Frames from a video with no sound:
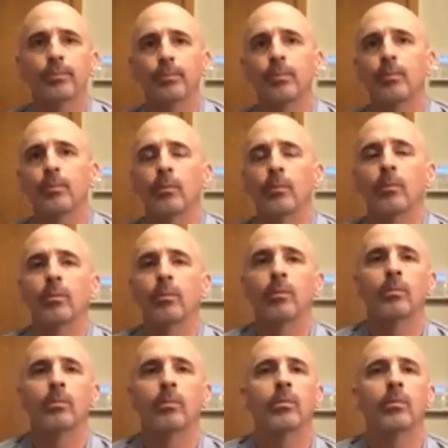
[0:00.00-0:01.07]

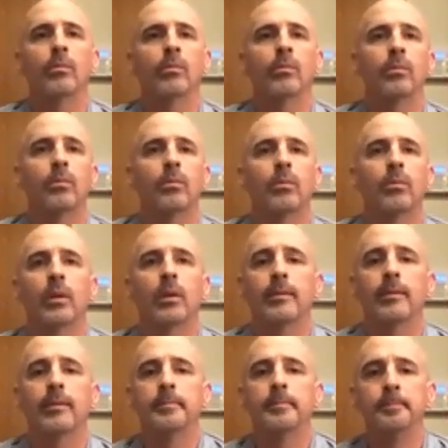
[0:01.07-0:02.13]

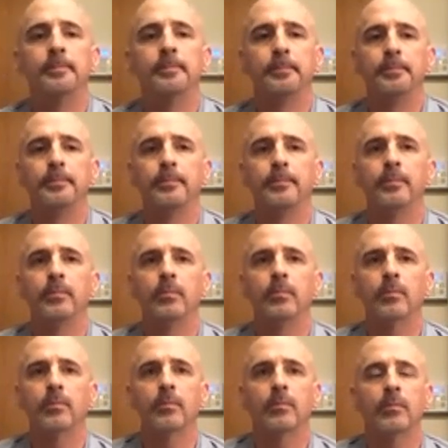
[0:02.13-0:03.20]

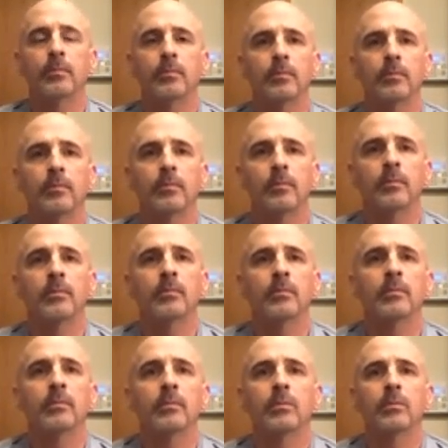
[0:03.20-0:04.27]

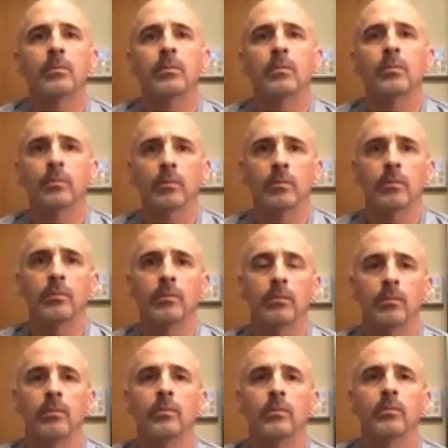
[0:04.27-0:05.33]

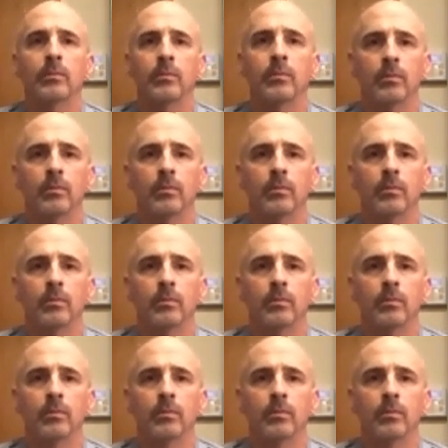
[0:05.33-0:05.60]
The person shown says nothing.